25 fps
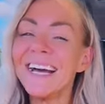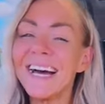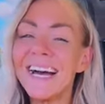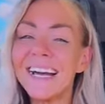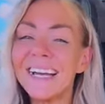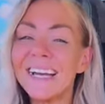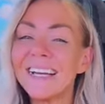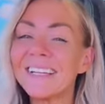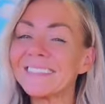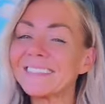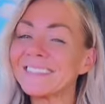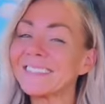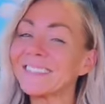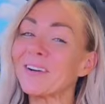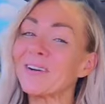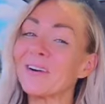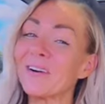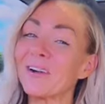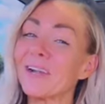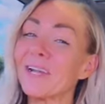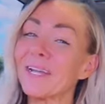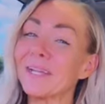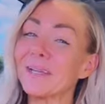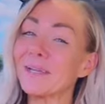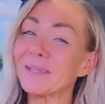I
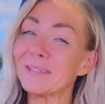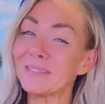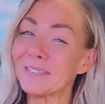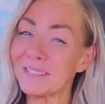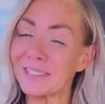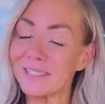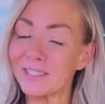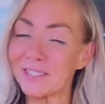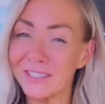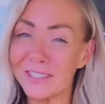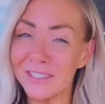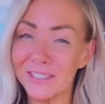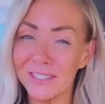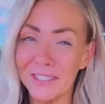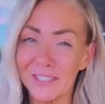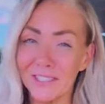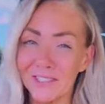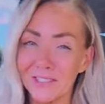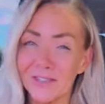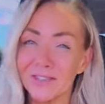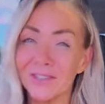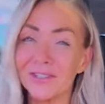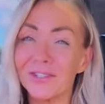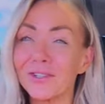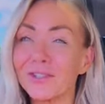sorry, it just it's
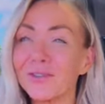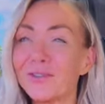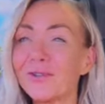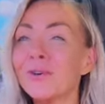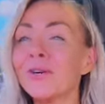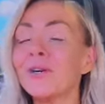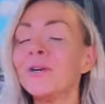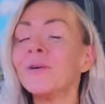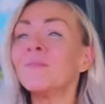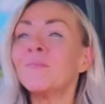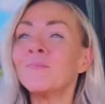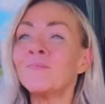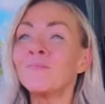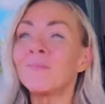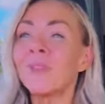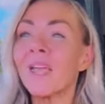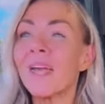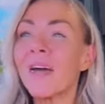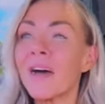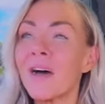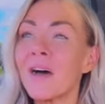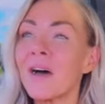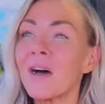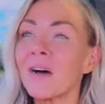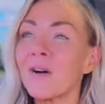just true
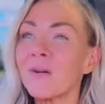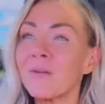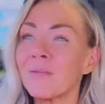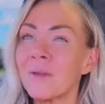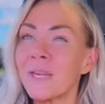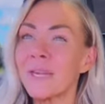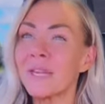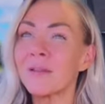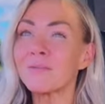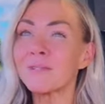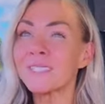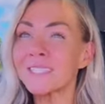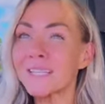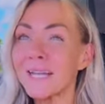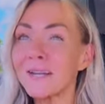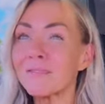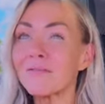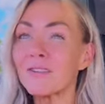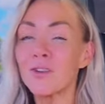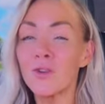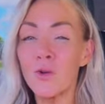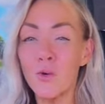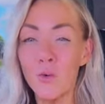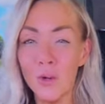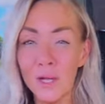um, and was kind
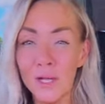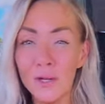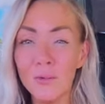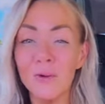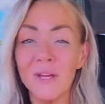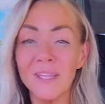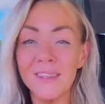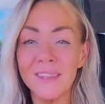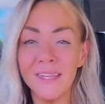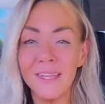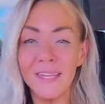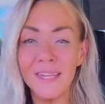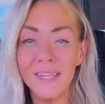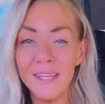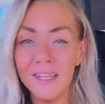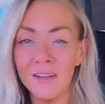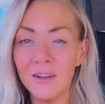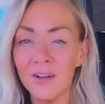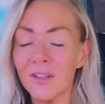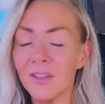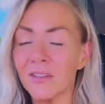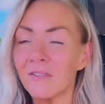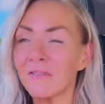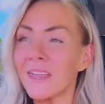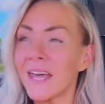of annoyed with it and
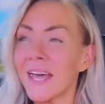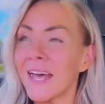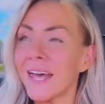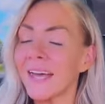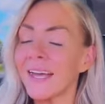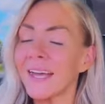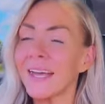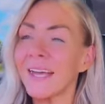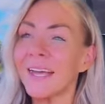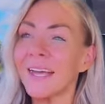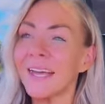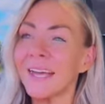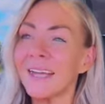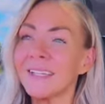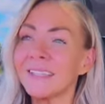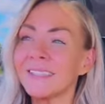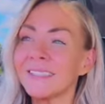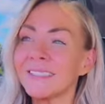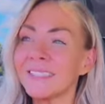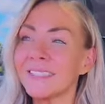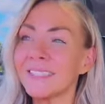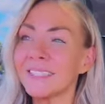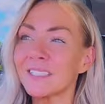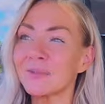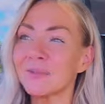all of that.
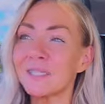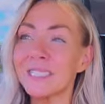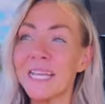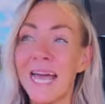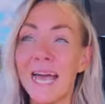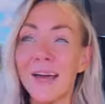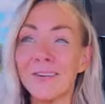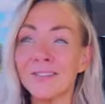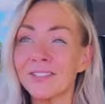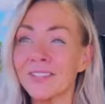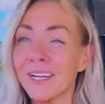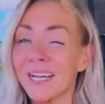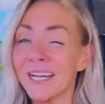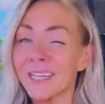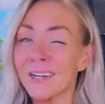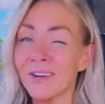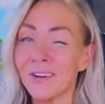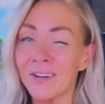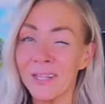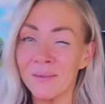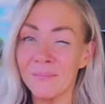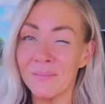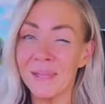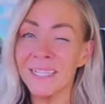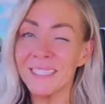And this was after I had
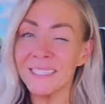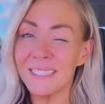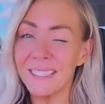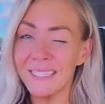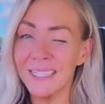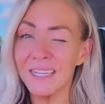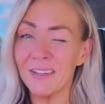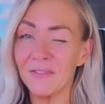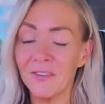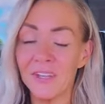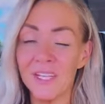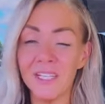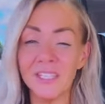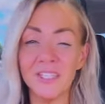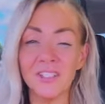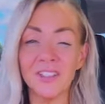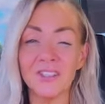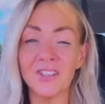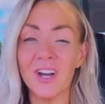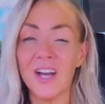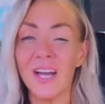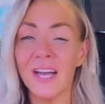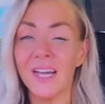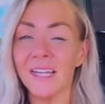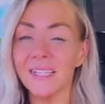already made significant
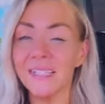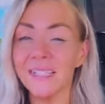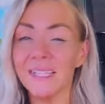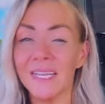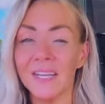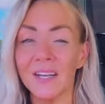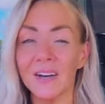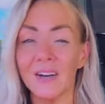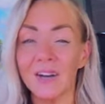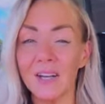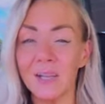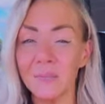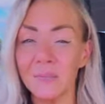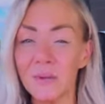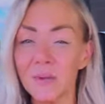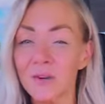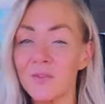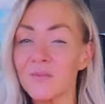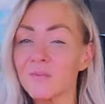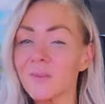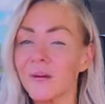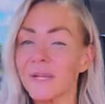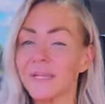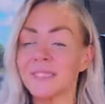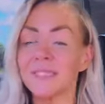strides. I had already
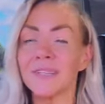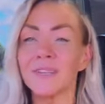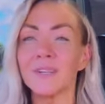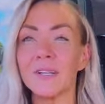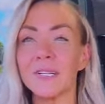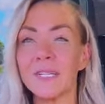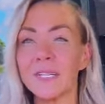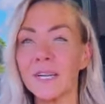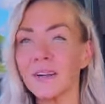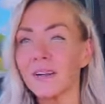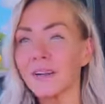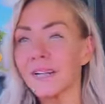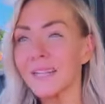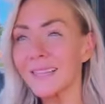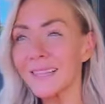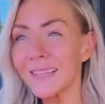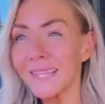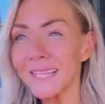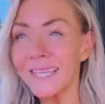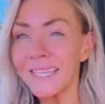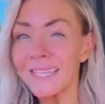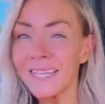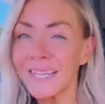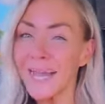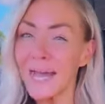built muscle. I'd already
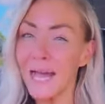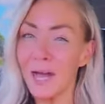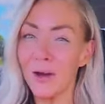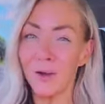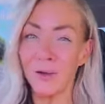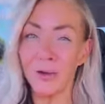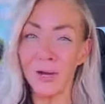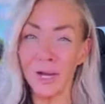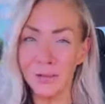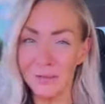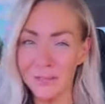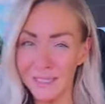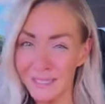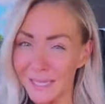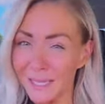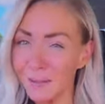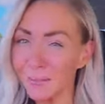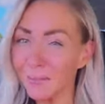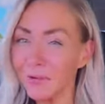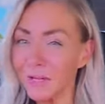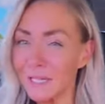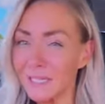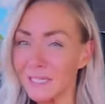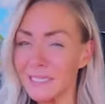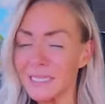leaned out. I was
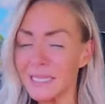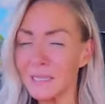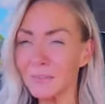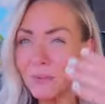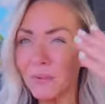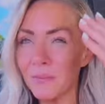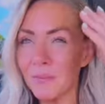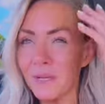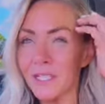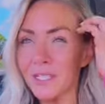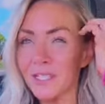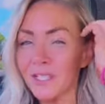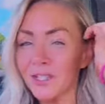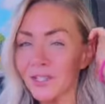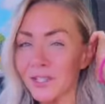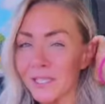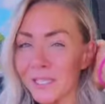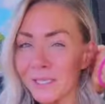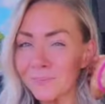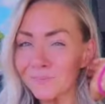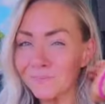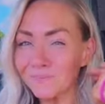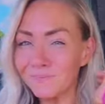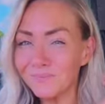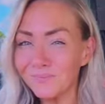like pretty deep in my
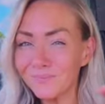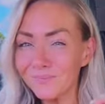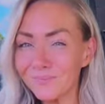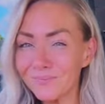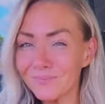journey.